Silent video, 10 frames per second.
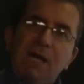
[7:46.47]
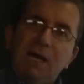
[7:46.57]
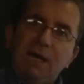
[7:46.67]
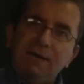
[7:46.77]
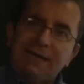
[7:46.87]

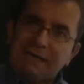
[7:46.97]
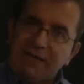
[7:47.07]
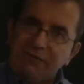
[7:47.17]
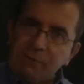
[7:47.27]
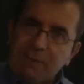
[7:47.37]
that
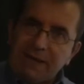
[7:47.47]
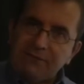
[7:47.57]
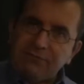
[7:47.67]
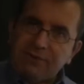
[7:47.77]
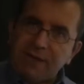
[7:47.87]
everybody
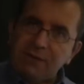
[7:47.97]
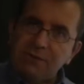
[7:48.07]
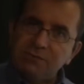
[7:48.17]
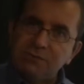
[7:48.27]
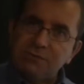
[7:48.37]

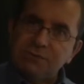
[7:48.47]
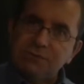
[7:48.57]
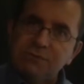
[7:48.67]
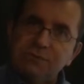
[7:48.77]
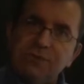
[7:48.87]
follows.
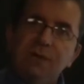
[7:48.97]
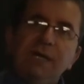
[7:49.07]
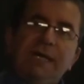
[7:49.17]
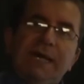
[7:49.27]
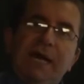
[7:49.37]

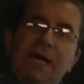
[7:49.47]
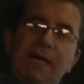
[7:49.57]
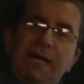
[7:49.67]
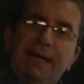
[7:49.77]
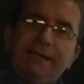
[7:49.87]

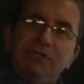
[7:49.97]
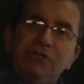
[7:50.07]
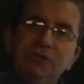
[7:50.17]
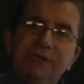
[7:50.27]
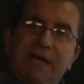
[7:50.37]
It
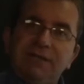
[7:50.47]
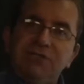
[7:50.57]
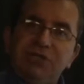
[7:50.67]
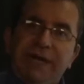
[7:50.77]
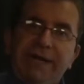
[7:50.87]
should not
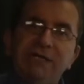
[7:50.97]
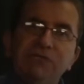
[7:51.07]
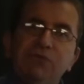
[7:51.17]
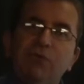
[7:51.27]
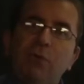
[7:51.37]
change
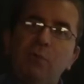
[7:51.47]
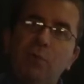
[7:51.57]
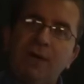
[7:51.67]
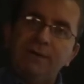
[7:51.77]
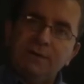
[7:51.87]
from
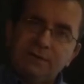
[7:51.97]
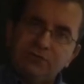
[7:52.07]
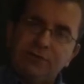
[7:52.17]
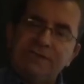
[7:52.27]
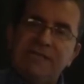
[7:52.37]
one
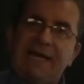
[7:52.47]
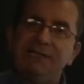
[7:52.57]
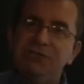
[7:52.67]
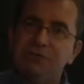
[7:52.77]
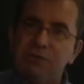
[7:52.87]

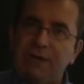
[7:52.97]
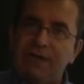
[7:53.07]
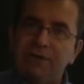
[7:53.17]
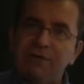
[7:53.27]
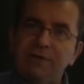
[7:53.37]
transaction to
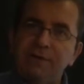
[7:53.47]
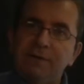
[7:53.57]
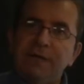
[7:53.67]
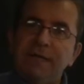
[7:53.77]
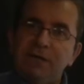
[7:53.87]
another.
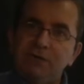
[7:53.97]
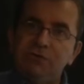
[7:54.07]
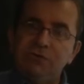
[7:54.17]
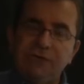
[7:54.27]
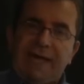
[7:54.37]
You
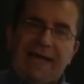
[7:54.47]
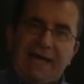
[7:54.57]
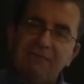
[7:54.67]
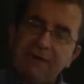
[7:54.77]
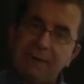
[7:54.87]
should
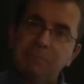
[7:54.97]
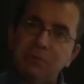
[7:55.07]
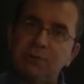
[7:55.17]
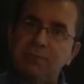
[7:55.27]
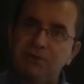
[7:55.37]
have a
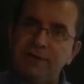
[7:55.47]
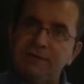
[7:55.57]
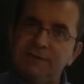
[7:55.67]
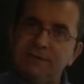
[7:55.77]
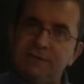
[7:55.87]

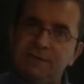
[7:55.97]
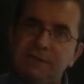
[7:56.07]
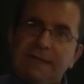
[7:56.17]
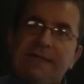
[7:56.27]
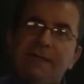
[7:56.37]
blueprint
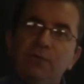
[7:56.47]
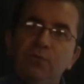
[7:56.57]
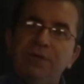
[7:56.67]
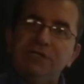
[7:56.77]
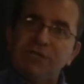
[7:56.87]

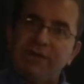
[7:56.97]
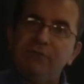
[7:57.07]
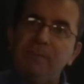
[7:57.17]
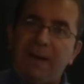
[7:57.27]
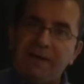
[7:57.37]
which
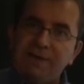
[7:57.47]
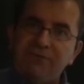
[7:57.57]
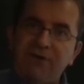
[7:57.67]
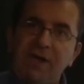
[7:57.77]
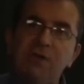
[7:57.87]
everybody
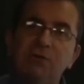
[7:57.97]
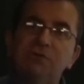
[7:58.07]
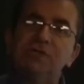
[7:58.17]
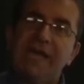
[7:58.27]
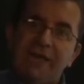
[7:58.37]

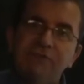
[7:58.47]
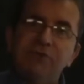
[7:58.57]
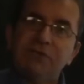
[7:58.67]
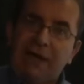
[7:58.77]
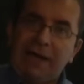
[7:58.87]
follows every
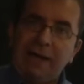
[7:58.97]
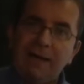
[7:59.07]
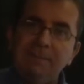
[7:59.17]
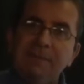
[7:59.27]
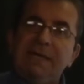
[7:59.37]

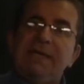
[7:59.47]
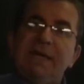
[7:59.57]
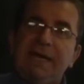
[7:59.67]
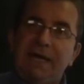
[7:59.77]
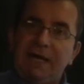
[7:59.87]
time
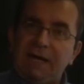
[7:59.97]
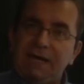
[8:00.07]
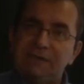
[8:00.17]
a